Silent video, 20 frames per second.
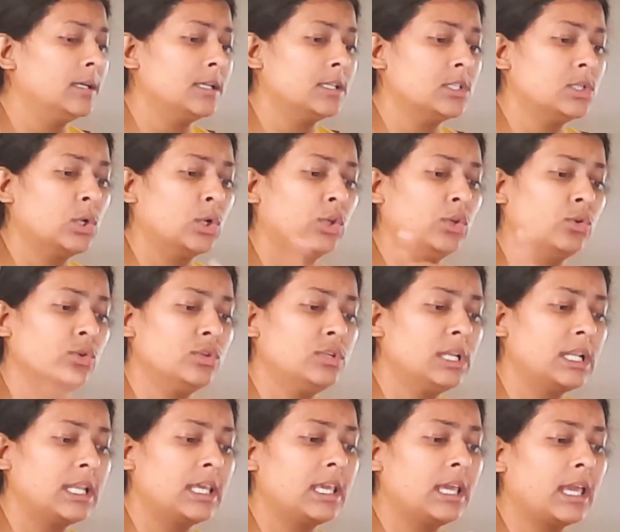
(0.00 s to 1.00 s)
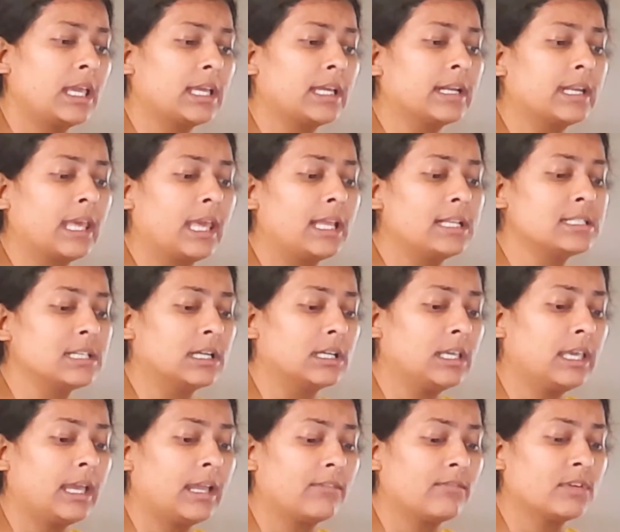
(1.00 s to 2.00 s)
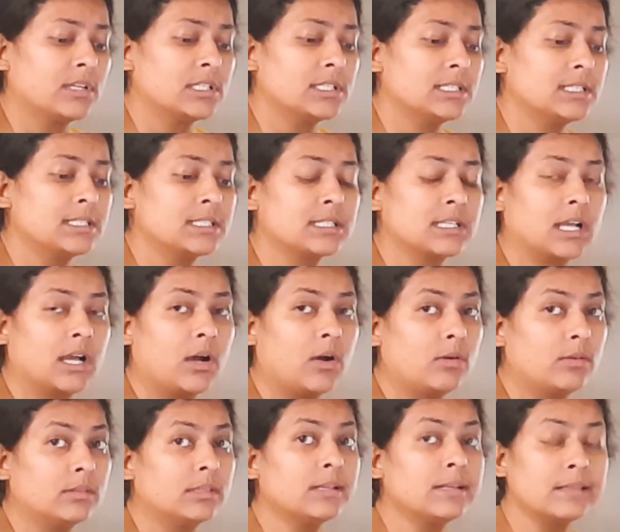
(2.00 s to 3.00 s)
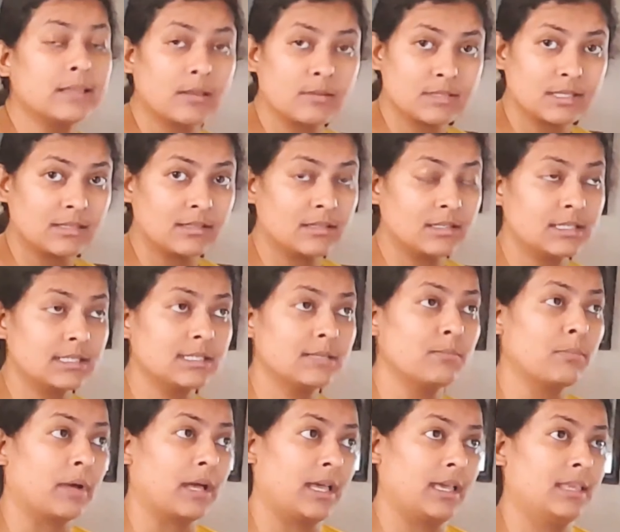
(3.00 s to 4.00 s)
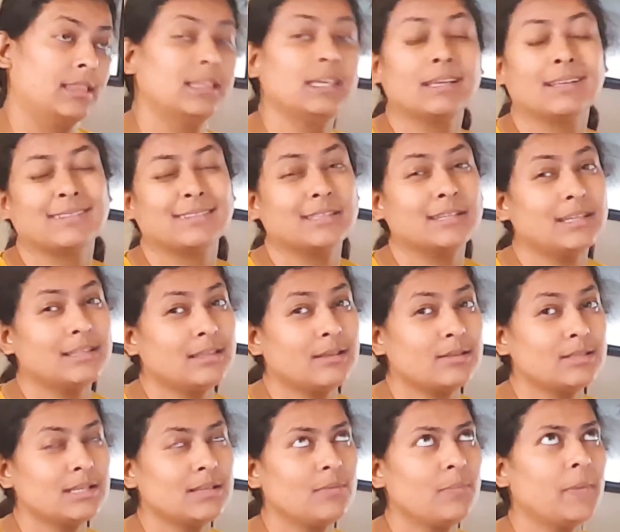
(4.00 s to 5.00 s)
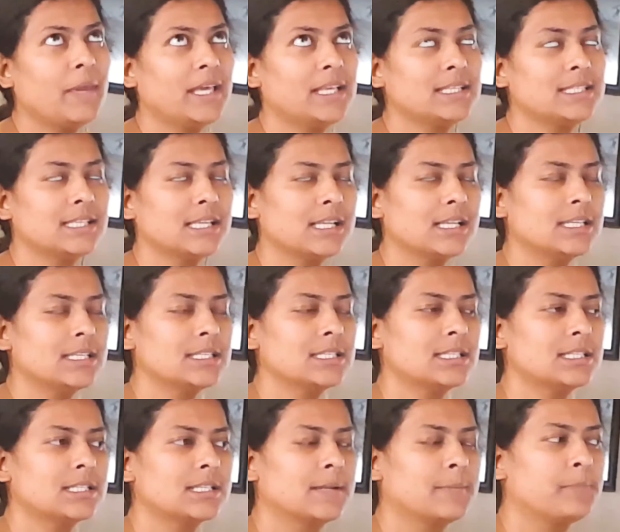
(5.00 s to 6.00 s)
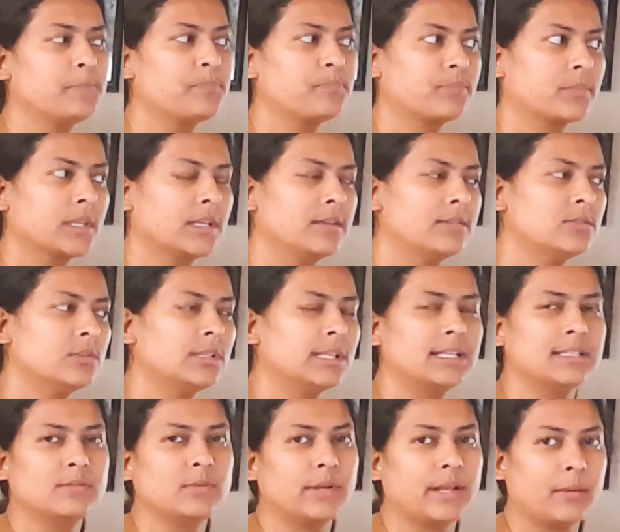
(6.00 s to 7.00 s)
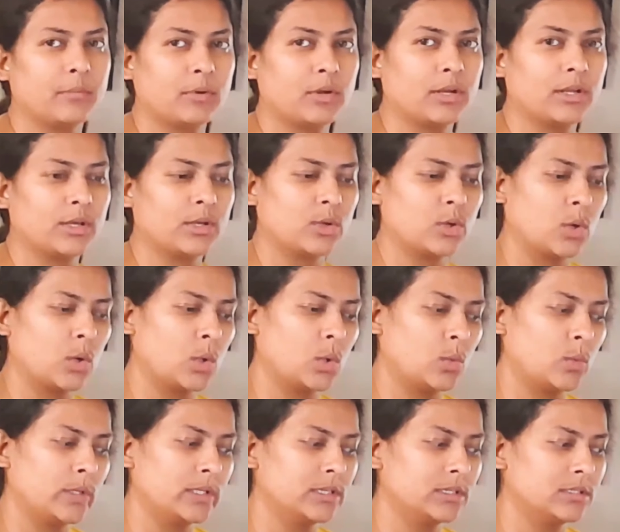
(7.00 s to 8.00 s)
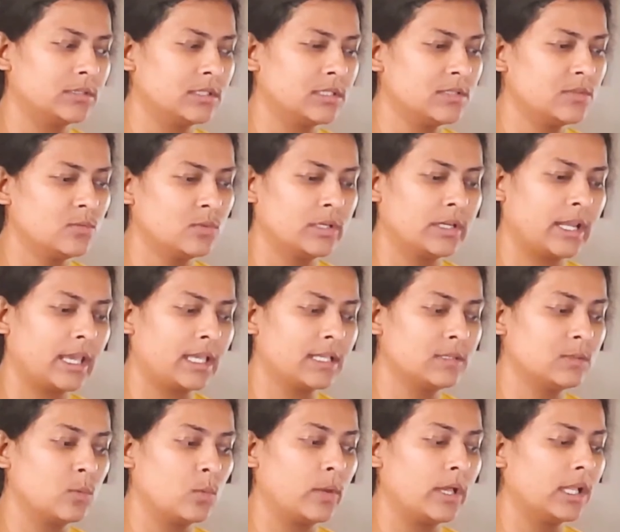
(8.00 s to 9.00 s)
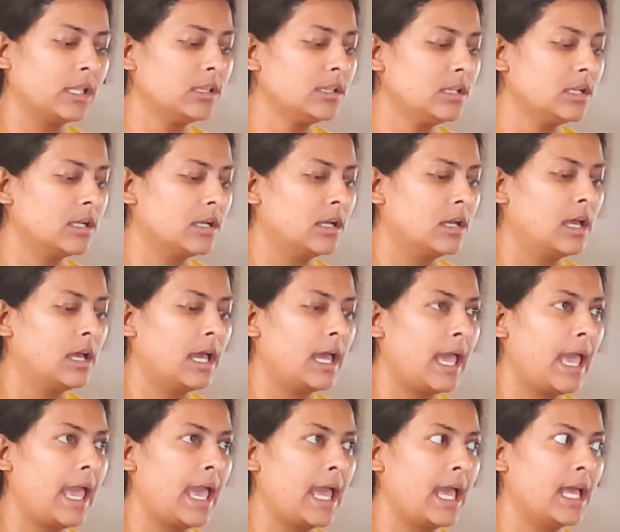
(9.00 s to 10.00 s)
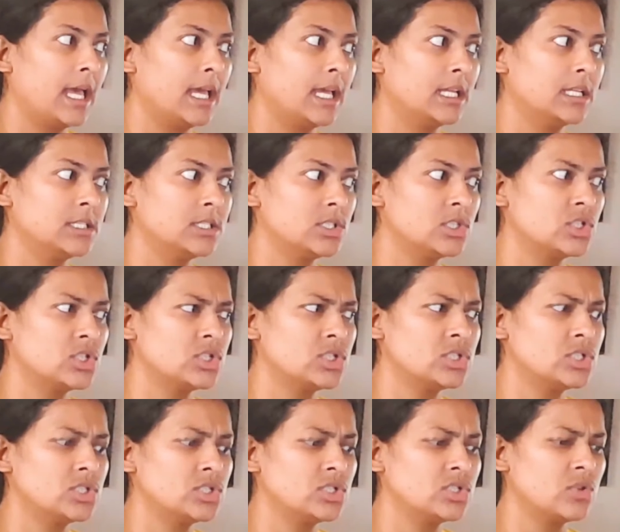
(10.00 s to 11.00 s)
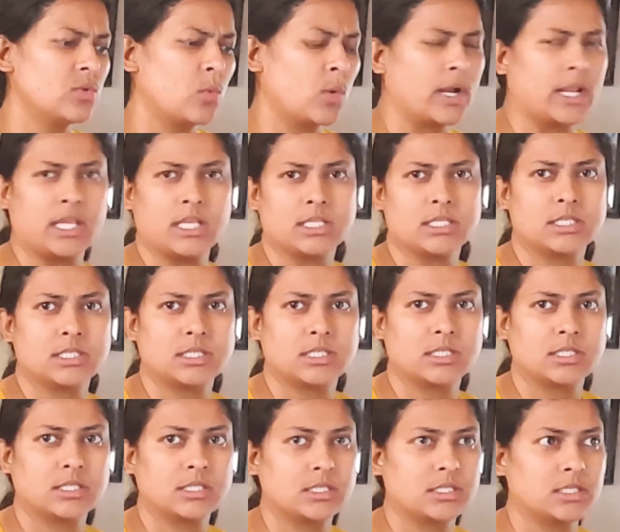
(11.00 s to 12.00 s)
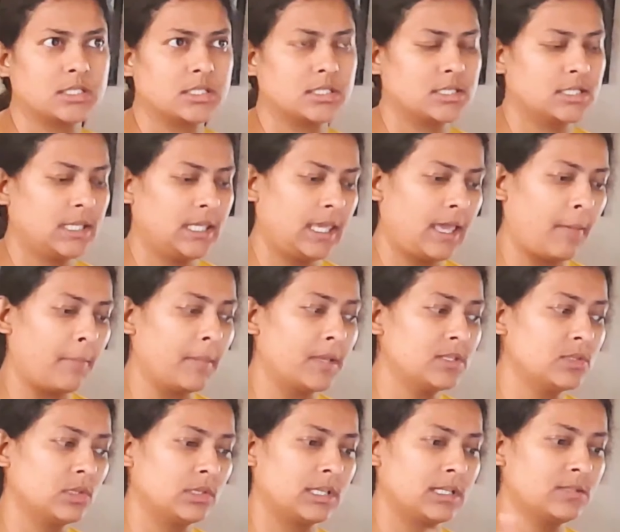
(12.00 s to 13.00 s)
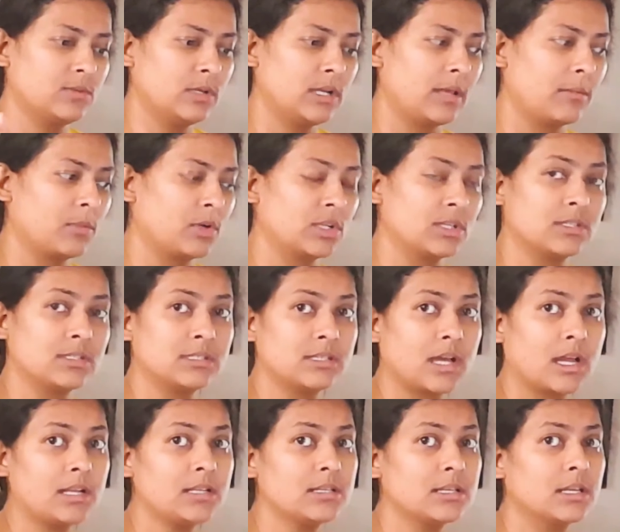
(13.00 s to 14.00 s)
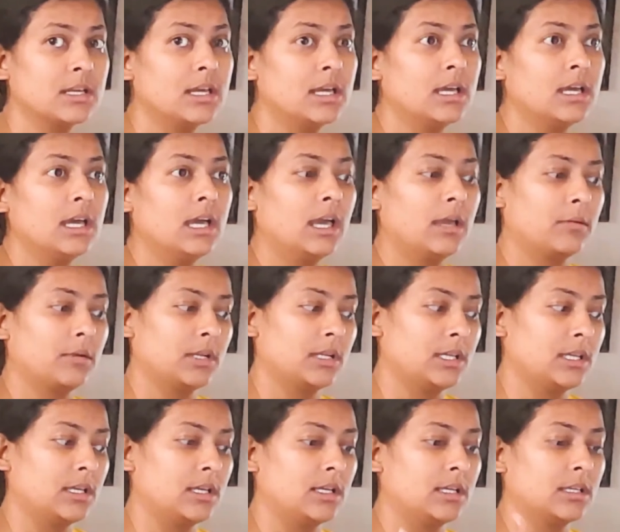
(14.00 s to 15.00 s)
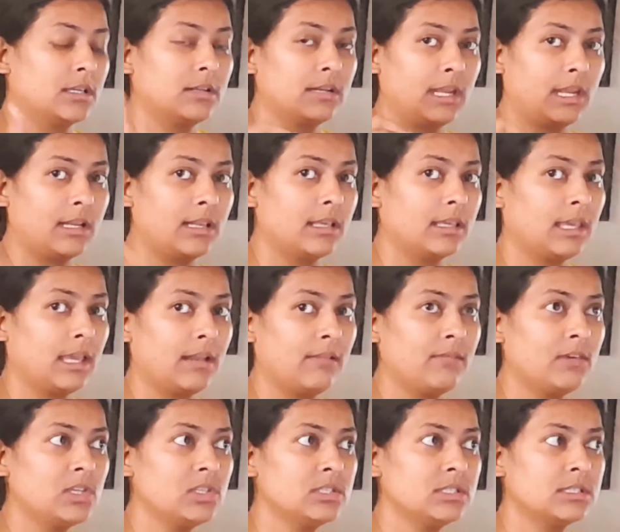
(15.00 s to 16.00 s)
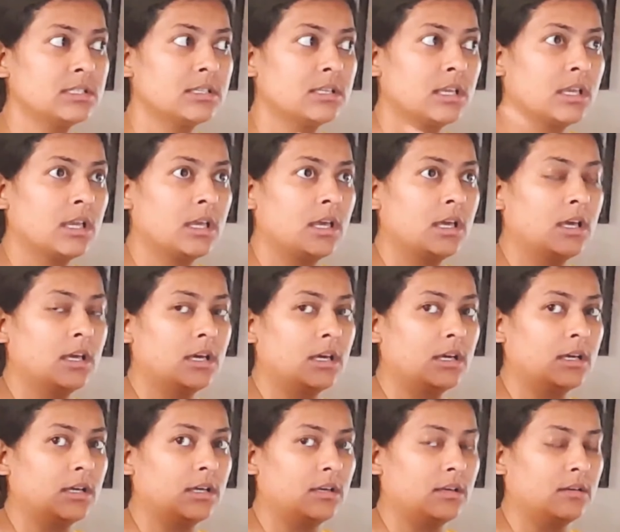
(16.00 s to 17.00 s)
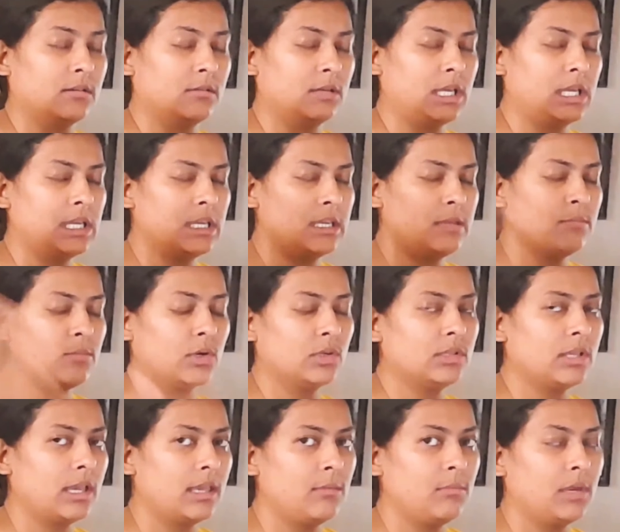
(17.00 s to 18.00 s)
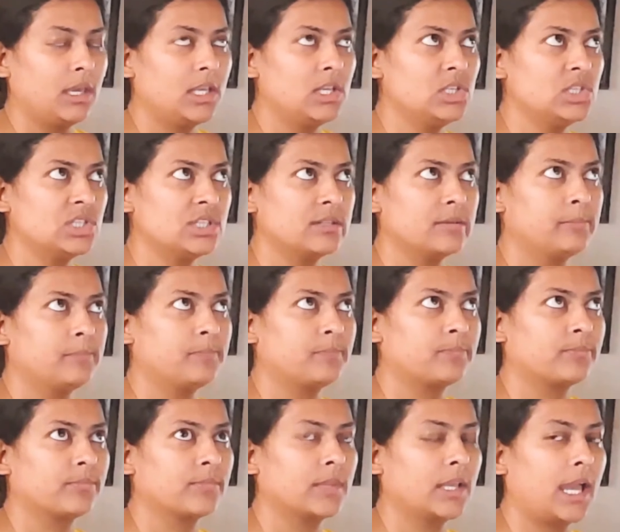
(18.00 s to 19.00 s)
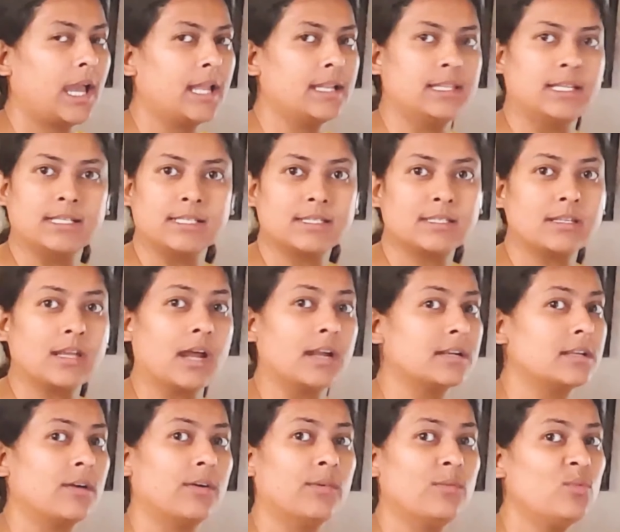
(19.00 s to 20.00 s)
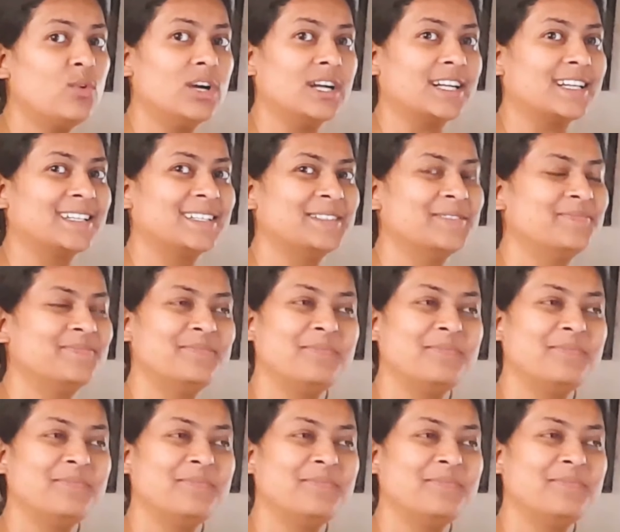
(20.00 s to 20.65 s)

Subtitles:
So usually I create a canvas on 3000 by 3000 pixels. So that's what I'm gonna go with this one as well. And what else? Yep, so that's what I'm gonna start. I'm gonna create the canvas, import the image, and then start our work.